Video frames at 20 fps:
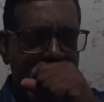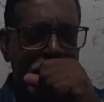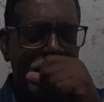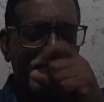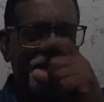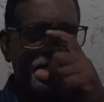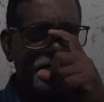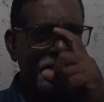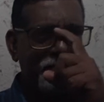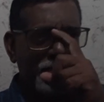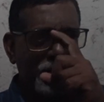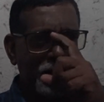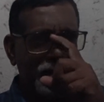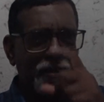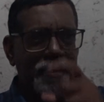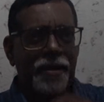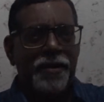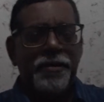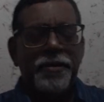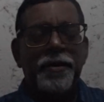With
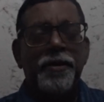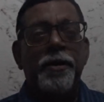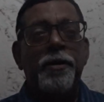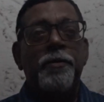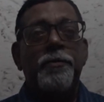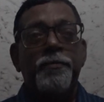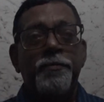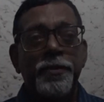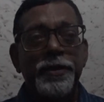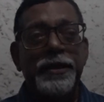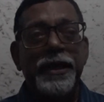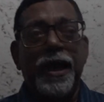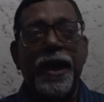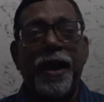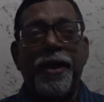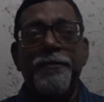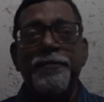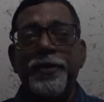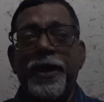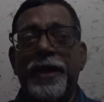the
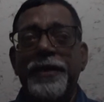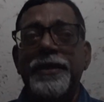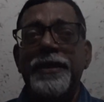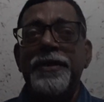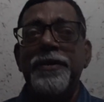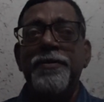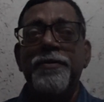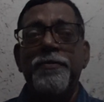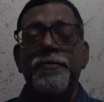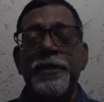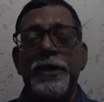half cutting,